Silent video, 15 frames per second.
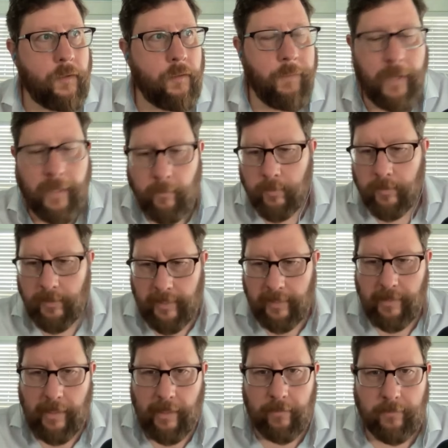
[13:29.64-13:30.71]
Biden would lay
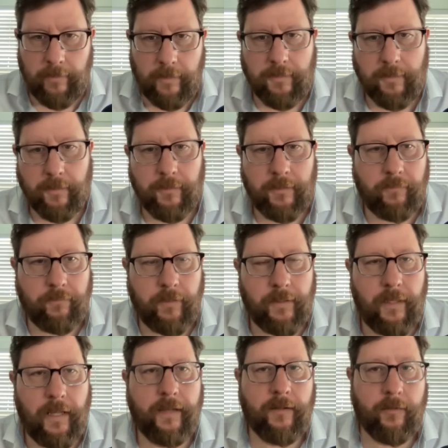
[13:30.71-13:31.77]
down a series of red
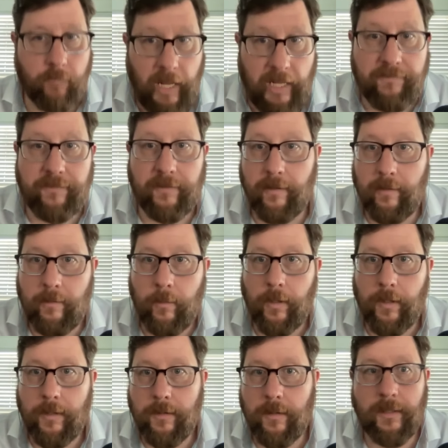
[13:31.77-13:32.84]
lines. Rafah
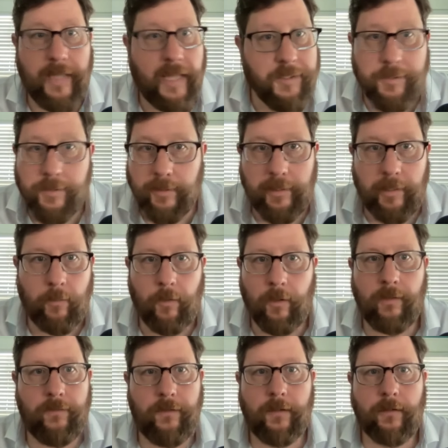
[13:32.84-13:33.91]
was allegedly one
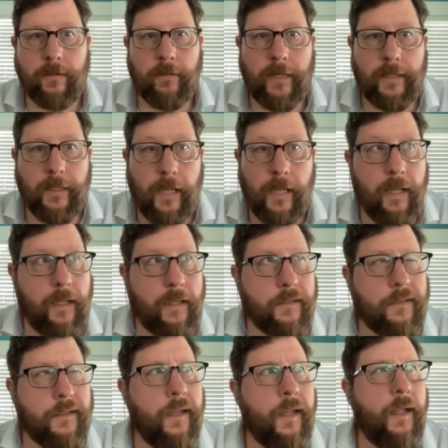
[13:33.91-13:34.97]
of his red
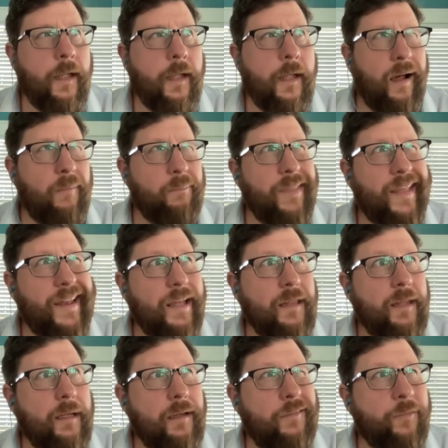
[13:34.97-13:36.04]
lines. And I
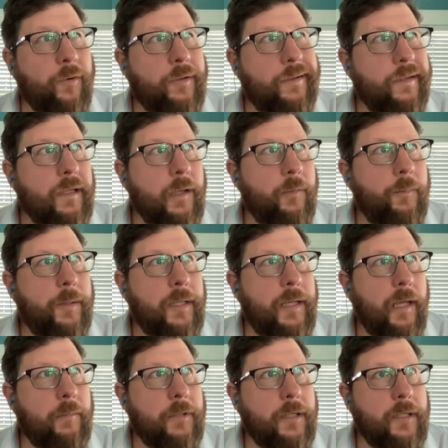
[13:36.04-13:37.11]
think, unfortunately, it
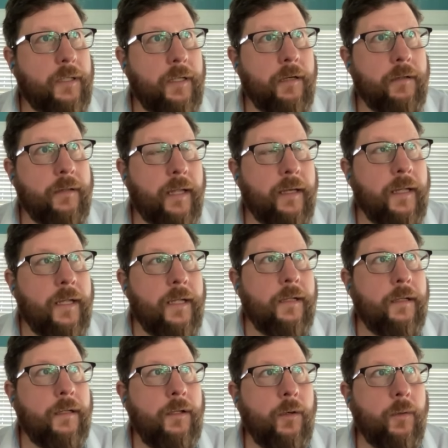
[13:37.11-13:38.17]
became clear that,
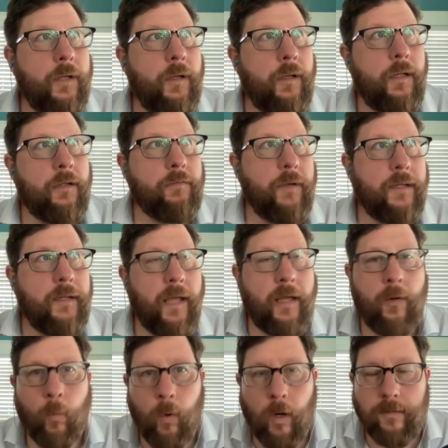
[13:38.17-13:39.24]
you know, his red
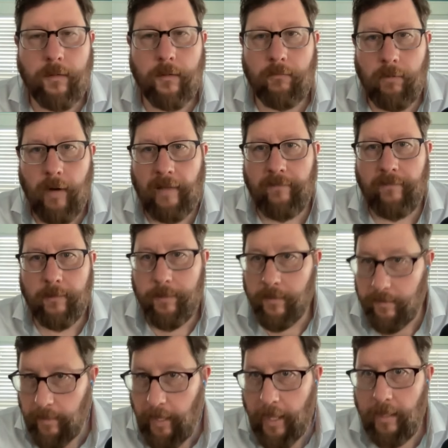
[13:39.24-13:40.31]
line wasn't Rafah per
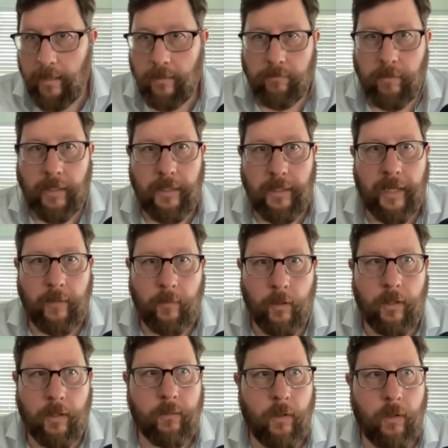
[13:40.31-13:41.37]
se. His red line
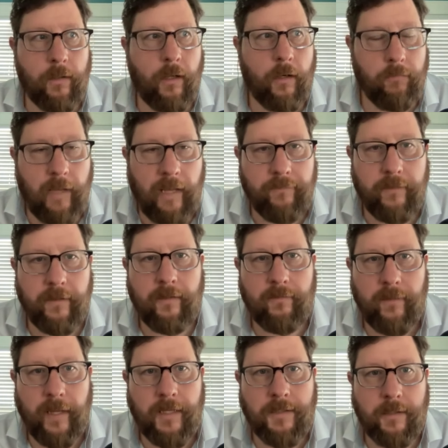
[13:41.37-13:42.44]
was, well, a Rafah
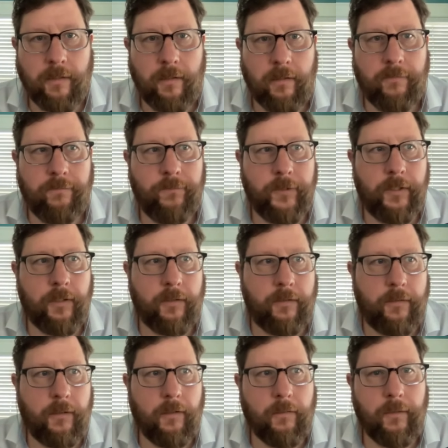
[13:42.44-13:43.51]
invasion could
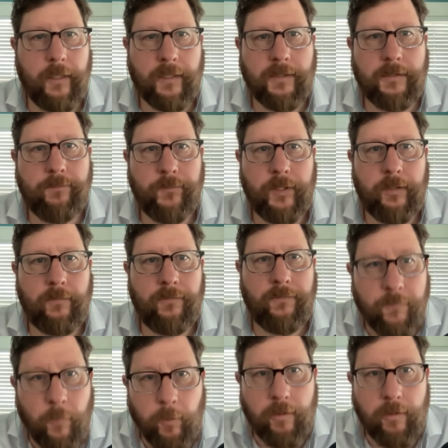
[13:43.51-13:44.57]

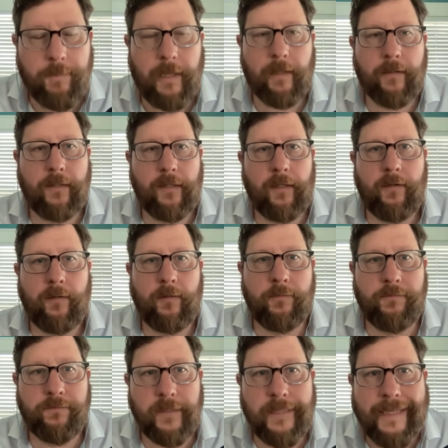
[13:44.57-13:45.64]
force Palestinians to
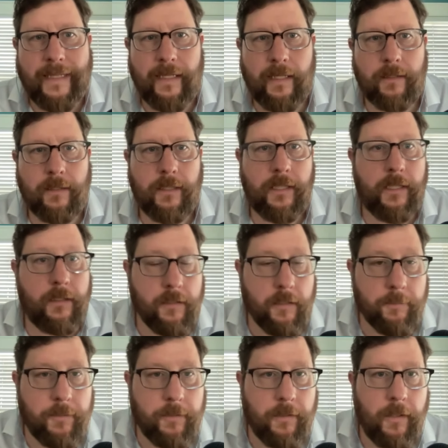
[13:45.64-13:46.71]
flee into
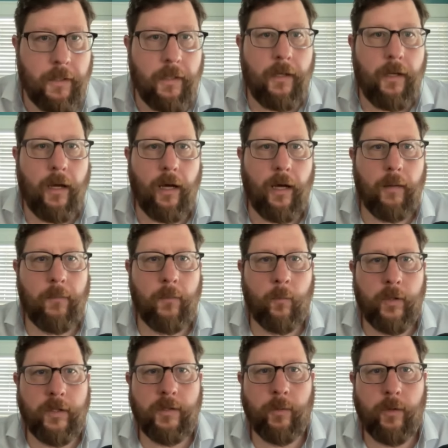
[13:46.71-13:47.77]
Egypt,
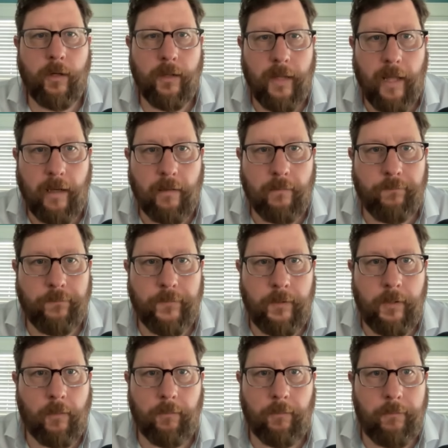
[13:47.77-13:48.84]
which would then,
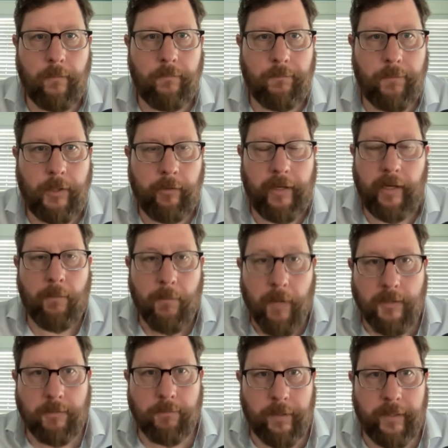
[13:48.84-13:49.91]
you know, create a
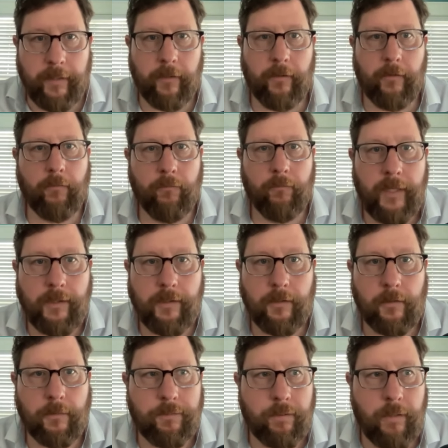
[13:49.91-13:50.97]
much bigger
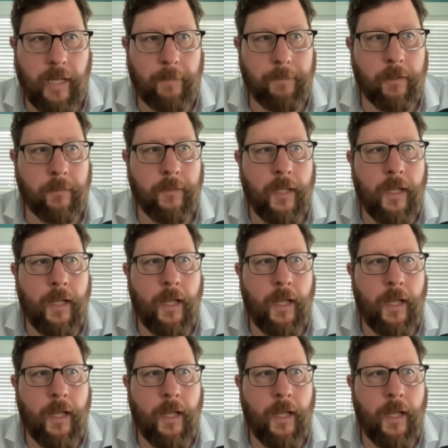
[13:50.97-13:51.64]
regional problem.